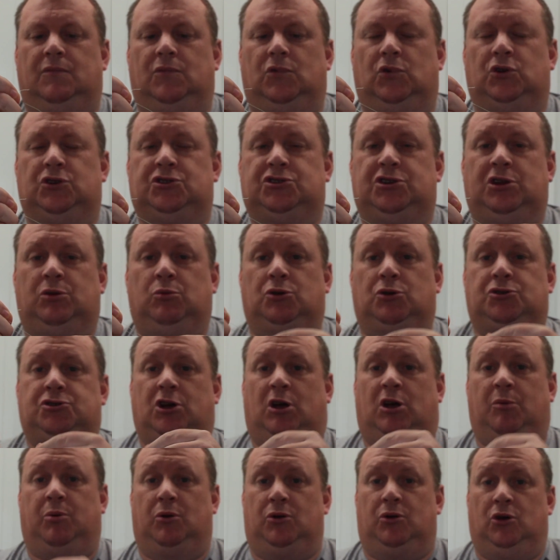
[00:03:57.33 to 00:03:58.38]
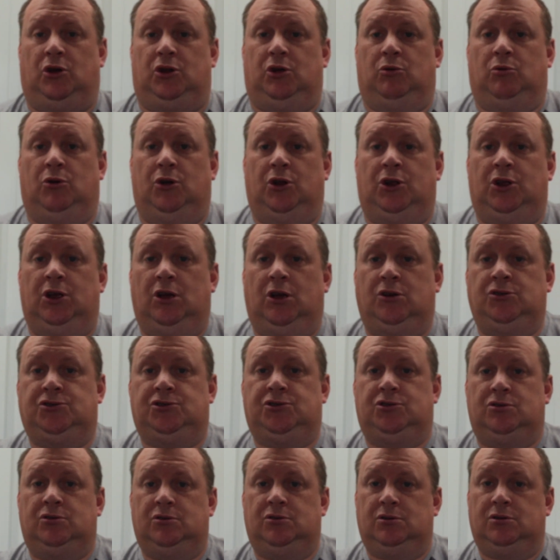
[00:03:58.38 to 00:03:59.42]
to see what type of knot you want to
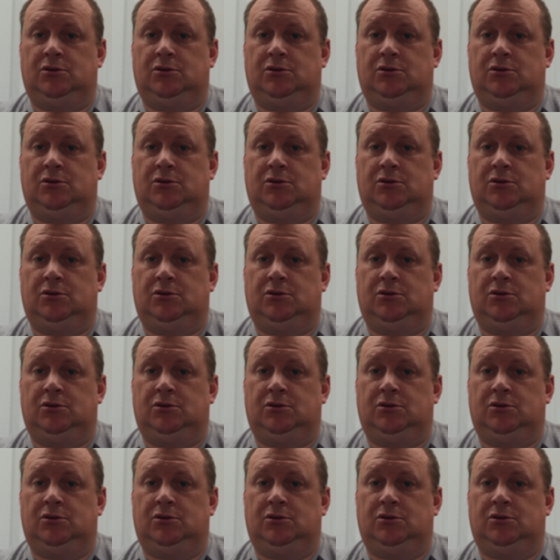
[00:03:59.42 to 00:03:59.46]
use?